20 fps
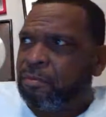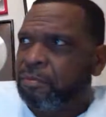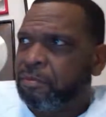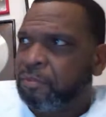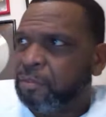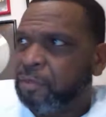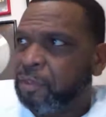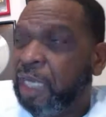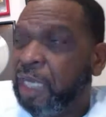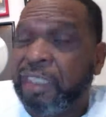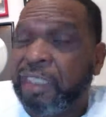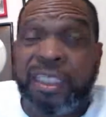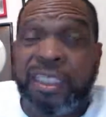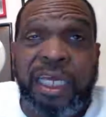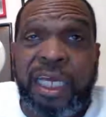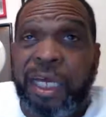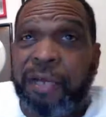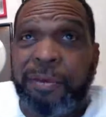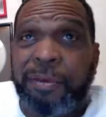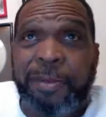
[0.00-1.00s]
I think
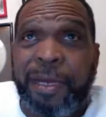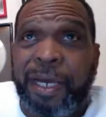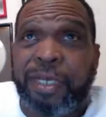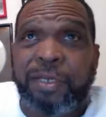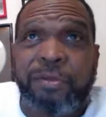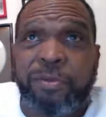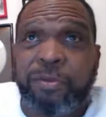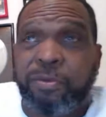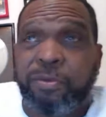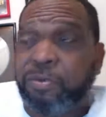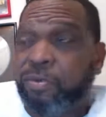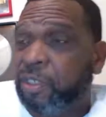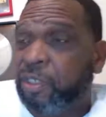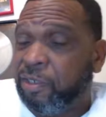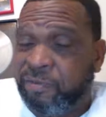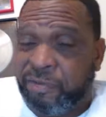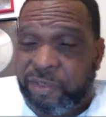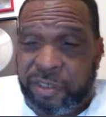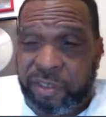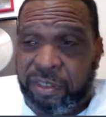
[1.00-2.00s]
everybody who lives
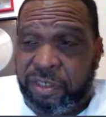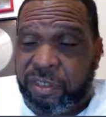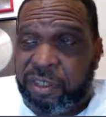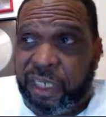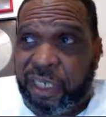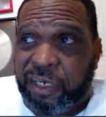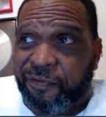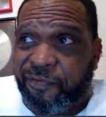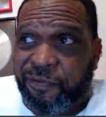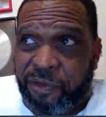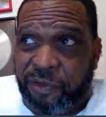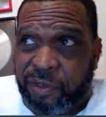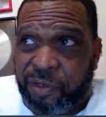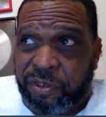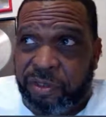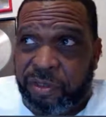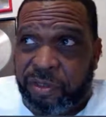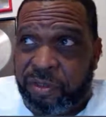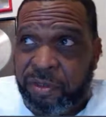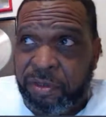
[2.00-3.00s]
in the state of Florida
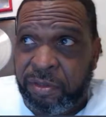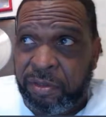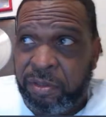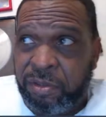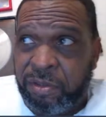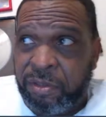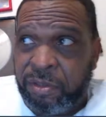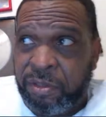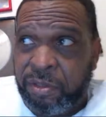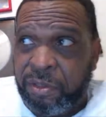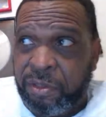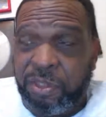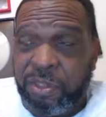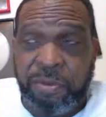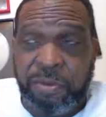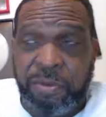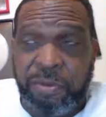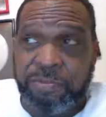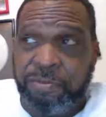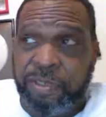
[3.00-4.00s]
should
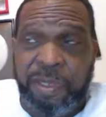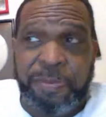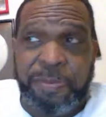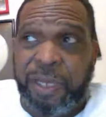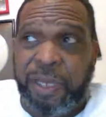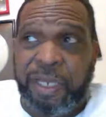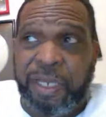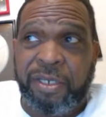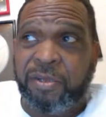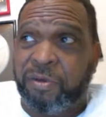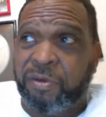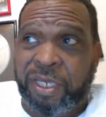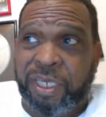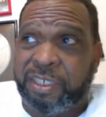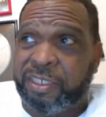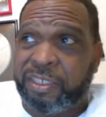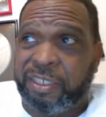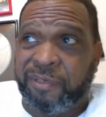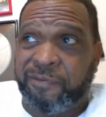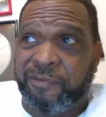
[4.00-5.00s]
get paid no less
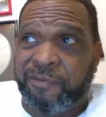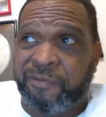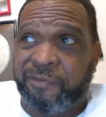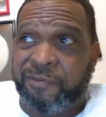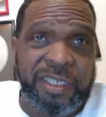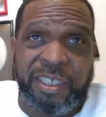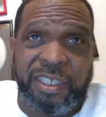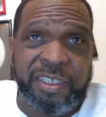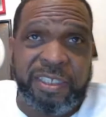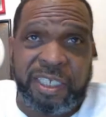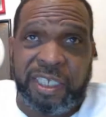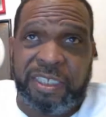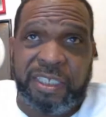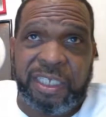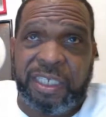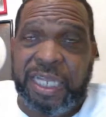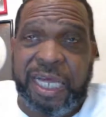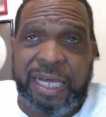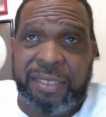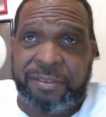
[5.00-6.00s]
than $50,000,
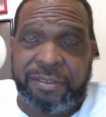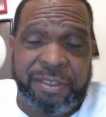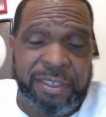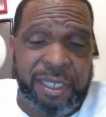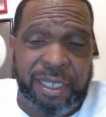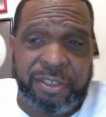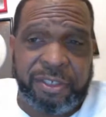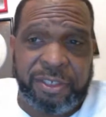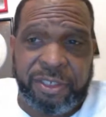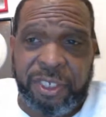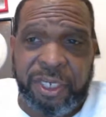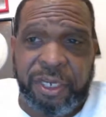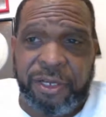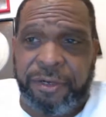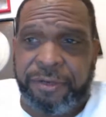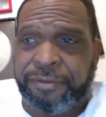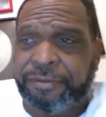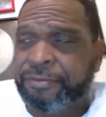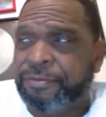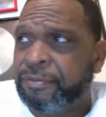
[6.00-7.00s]
$60,000 a year.
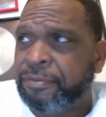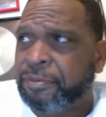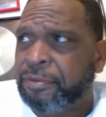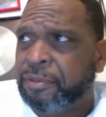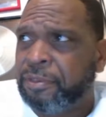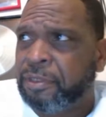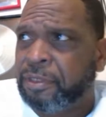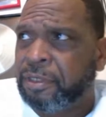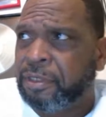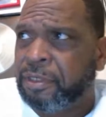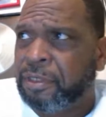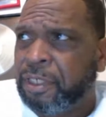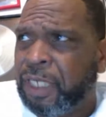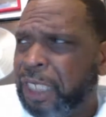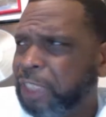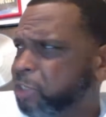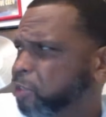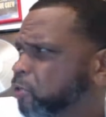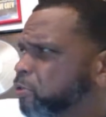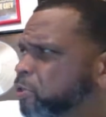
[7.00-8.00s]
I
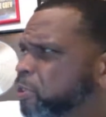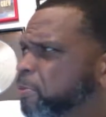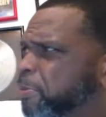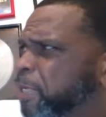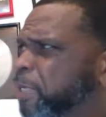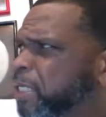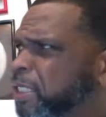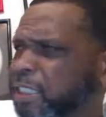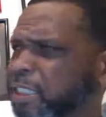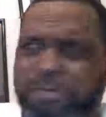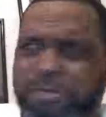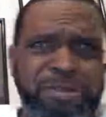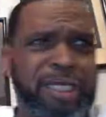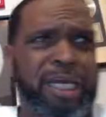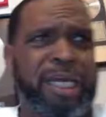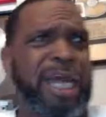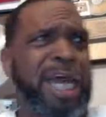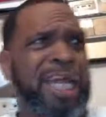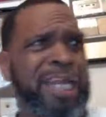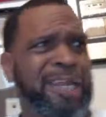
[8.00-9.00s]
told somebody that, they was like,
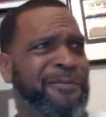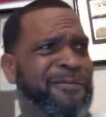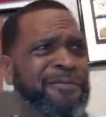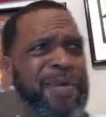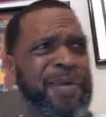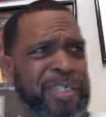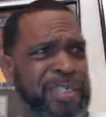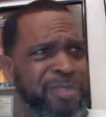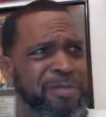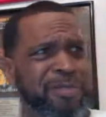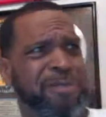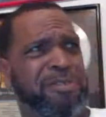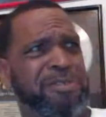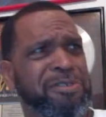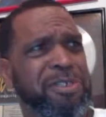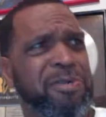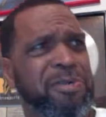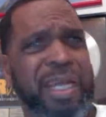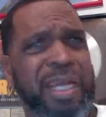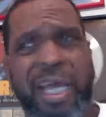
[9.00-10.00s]
how the fuck you gonna do
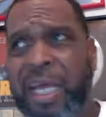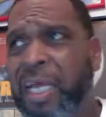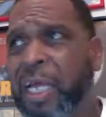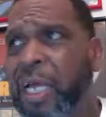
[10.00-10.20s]
that?